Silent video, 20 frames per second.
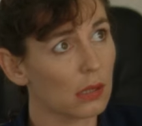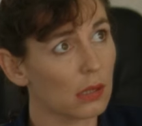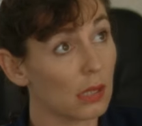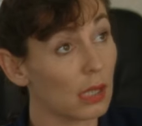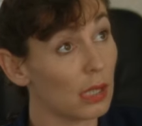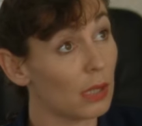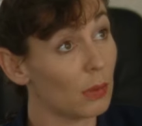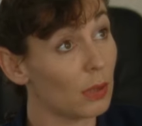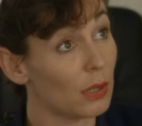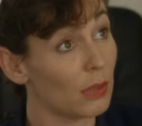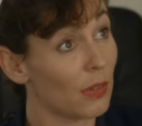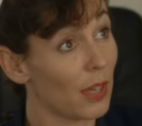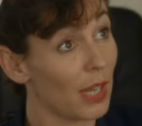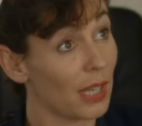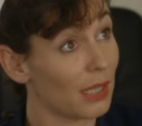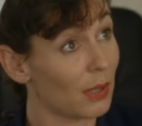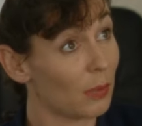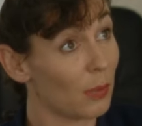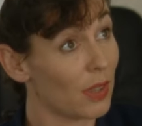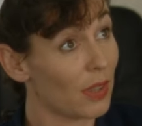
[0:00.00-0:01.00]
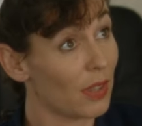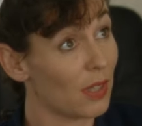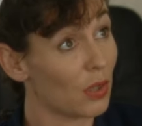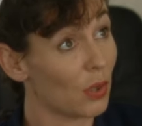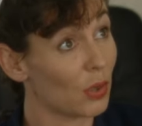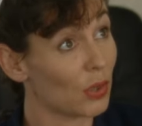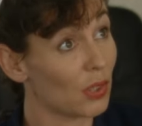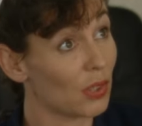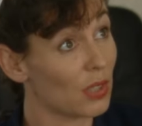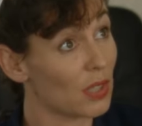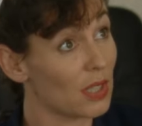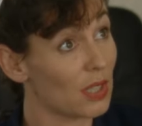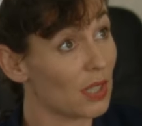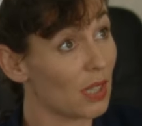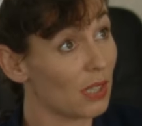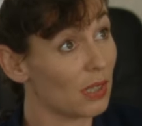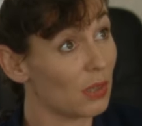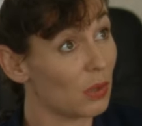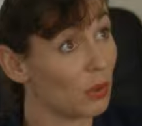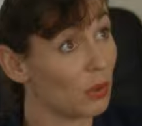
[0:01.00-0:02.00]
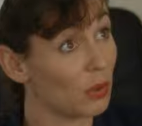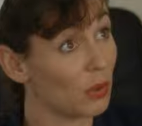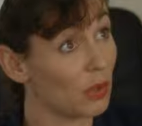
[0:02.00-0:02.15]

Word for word: Then he would have had it whether the doctor had signed or